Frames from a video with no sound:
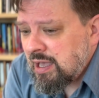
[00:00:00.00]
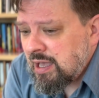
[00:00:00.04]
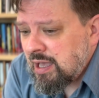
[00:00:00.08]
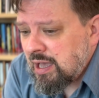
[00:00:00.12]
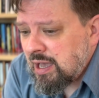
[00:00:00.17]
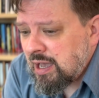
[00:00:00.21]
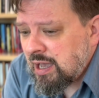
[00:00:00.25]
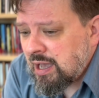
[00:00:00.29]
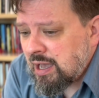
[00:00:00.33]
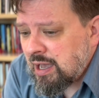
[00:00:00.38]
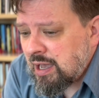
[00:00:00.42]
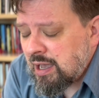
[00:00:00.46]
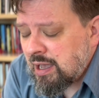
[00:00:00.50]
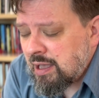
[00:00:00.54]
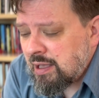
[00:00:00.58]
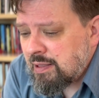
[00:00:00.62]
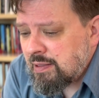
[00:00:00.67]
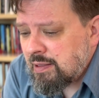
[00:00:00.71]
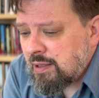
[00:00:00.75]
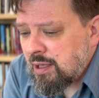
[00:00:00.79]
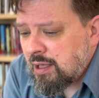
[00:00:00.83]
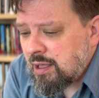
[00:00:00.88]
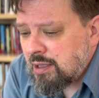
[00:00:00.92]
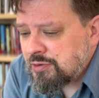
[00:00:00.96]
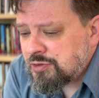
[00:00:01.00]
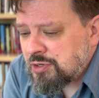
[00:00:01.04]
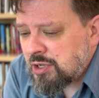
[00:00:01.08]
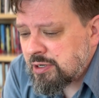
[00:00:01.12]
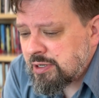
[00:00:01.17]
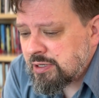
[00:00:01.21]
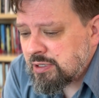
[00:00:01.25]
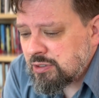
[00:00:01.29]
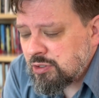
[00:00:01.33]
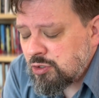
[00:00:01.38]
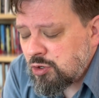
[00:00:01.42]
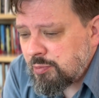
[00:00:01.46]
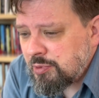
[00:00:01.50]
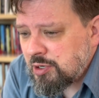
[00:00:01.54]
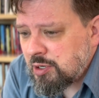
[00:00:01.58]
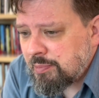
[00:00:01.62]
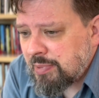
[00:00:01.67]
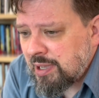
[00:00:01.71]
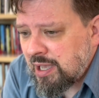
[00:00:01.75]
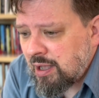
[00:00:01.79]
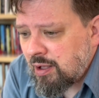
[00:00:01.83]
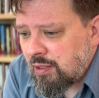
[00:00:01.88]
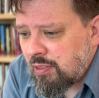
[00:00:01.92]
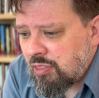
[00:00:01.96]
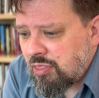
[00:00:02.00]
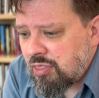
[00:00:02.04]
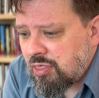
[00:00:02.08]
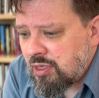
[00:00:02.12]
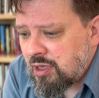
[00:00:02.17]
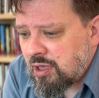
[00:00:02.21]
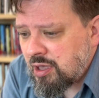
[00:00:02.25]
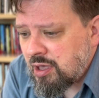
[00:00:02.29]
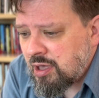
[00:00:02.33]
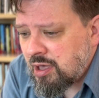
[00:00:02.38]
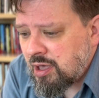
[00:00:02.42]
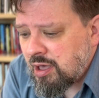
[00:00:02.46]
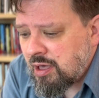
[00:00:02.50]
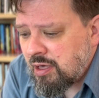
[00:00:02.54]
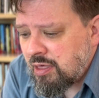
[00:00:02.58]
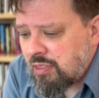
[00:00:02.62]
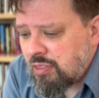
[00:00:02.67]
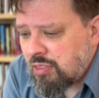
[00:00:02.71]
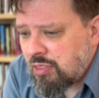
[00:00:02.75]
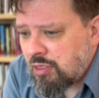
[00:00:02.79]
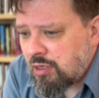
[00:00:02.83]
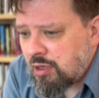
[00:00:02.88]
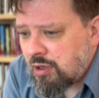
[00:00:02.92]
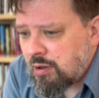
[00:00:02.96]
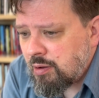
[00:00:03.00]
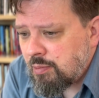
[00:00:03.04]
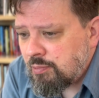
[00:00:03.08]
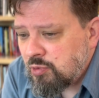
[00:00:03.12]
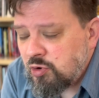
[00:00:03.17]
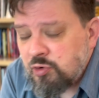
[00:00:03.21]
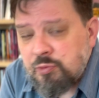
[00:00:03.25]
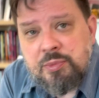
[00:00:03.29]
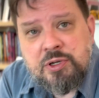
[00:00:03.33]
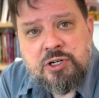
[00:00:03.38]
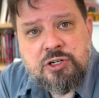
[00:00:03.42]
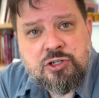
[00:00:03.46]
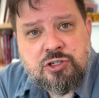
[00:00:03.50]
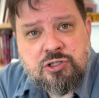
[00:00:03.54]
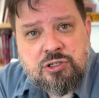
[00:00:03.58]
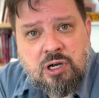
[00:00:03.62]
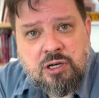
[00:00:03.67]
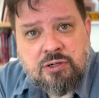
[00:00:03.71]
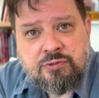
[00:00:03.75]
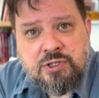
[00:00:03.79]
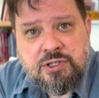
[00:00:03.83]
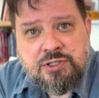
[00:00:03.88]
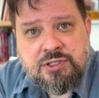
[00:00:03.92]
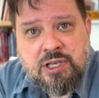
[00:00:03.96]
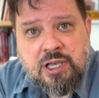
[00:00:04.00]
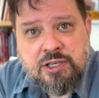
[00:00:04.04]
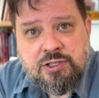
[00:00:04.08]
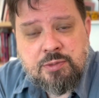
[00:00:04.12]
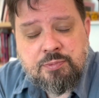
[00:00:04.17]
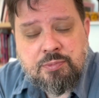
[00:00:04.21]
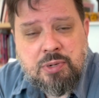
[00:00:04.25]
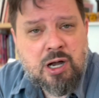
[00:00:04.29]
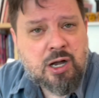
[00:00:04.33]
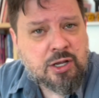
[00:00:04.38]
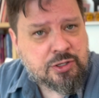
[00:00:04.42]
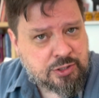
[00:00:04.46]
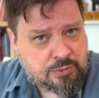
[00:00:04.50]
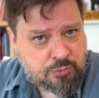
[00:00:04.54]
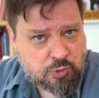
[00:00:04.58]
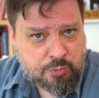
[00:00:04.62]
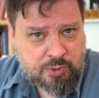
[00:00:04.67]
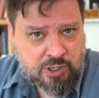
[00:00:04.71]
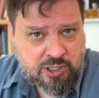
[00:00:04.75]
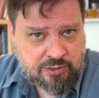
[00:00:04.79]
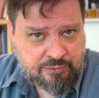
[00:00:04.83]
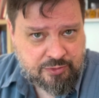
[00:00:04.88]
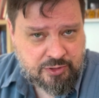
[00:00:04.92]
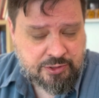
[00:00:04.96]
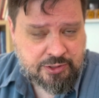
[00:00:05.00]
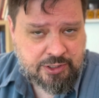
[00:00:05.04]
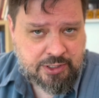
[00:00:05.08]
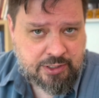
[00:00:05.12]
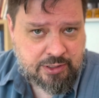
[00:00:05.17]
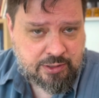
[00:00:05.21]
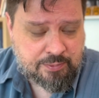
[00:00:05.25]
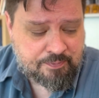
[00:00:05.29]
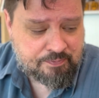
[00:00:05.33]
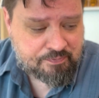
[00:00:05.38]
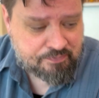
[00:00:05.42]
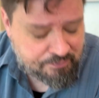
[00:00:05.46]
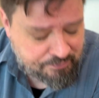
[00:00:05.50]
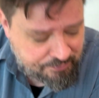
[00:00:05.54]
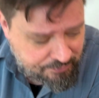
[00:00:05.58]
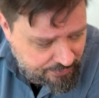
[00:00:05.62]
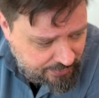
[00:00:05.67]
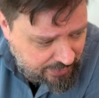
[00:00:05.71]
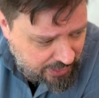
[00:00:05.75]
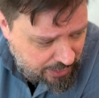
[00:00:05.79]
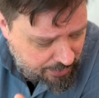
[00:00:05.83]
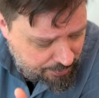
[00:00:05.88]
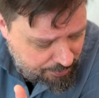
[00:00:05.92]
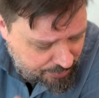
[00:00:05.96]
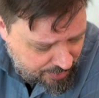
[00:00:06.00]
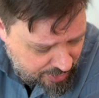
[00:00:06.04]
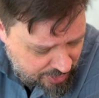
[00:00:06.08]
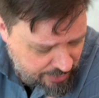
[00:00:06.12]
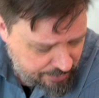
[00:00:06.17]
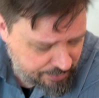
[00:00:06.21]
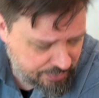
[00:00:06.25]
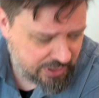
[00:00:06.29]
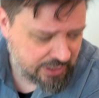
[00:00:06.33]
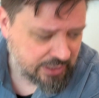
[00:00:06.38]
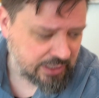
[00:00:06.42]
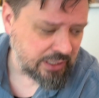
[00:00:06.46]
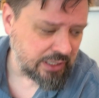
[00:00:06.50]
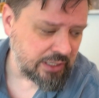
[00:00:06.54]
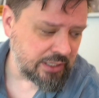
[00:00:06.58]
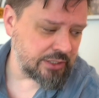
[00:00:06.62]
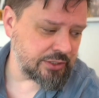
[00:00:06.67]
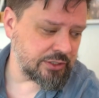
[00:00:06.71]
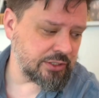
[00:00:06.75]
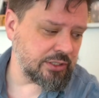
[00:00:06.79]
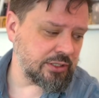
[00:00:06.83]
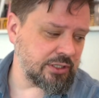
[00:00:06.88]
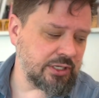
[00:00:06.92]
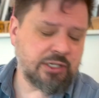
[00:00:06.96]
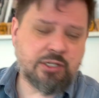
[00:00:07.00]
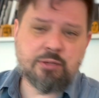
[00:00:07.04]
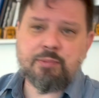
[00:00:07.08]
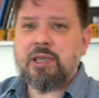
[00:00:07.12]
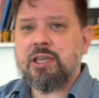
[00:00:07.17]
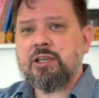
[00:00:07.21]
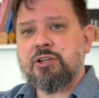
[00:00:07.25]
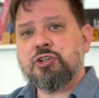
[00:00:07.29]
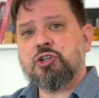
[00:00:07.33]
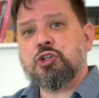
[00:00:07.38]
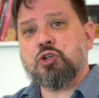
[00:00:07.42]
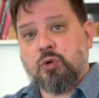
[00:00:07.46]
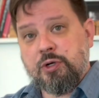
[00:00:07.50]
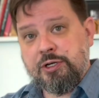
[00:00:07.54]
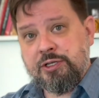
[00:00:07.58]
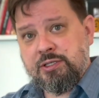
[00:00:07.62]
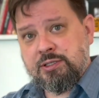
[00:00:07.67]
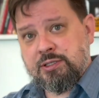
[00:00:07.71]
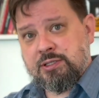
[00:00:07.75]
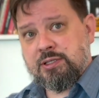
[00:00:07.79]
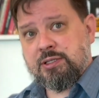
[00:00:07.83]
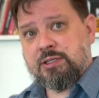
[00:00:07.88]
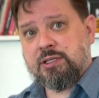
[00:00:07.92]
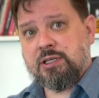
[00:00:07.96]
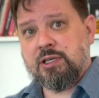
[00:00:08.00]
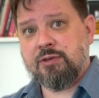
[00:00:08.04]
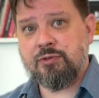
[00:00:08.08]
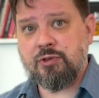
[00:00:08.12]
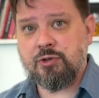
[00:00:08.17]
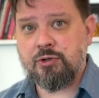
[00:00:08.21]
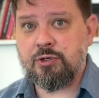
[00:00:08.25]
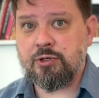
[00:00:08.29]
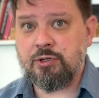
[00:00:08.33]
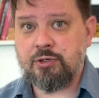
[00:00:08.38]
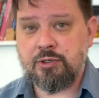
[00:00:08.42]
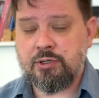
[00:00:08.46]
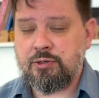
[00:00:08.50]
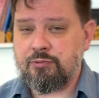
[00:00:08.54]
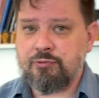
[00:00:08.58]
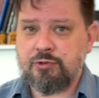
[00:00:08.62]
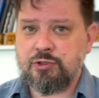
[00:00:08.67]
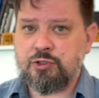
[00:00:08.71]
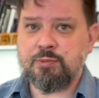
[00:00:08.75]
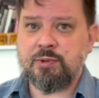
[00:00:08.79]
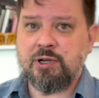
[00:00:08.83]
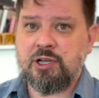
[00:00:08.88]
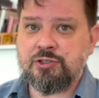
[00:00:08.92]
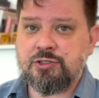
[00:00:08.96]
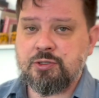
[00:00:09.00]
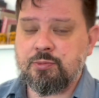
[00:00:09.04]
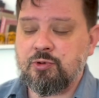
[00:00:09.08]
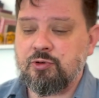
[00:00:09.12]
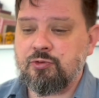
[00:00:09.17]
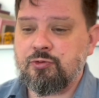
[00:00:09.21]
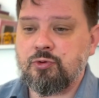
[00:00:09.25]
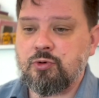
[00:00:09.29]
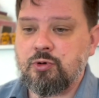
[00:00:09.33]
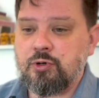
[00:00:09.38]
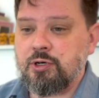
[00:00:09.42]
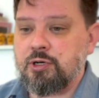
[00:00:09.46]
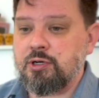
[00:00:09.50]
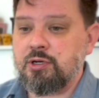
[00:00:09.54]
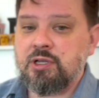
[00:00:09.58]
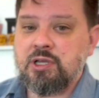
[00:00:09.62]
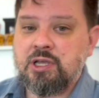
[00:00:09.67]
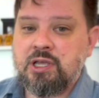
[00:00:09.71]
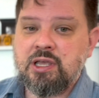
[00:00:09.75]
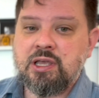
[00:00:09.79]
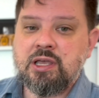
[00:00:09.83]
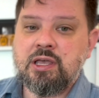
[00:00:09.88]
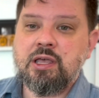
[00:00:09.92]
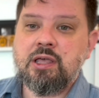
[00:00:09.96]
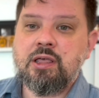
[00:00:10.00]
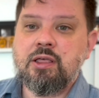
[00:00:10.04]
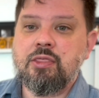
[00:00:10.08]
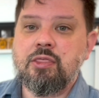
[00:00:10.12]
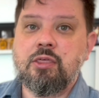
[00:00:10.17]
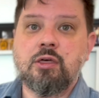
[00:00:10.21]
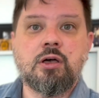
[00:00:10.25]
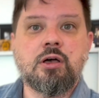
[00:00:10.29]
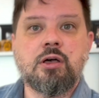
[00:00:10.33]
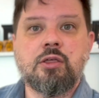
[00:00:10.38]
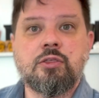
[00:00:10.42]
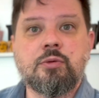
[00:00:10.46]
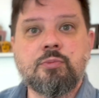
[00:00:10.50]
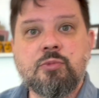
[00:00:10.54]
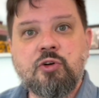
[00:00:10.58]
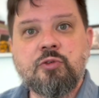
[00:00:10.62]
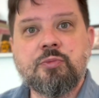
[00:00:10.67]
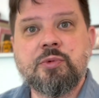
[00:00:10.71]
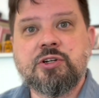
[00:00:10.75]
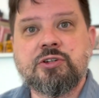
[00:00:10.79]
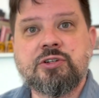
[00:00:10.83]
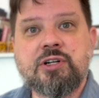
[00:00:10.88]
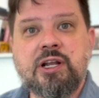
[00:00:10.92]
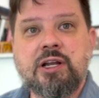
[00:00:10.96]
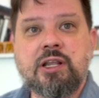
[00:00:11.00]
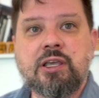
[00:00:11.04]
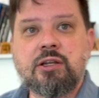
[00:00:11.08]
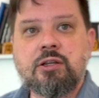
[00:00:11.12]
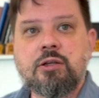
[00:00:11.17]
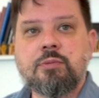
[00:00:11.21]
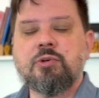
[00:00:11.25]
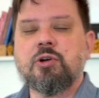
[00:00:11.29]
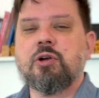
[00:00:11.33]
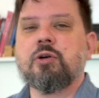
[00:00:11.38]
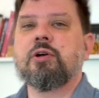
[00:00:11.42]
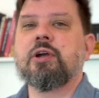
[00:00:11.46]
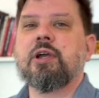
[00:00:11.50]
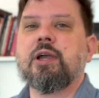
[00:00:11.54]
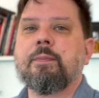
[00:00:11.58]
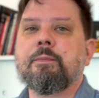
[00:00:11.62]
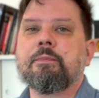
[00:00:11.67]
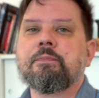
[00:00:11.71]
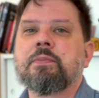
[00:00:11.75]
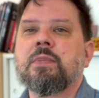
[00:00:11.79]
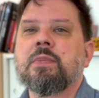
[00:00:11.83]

talking a little bit about the movement genres as a possible part of a curriculum. In part because you need to make a choice if you're responsible for the movement training in your program.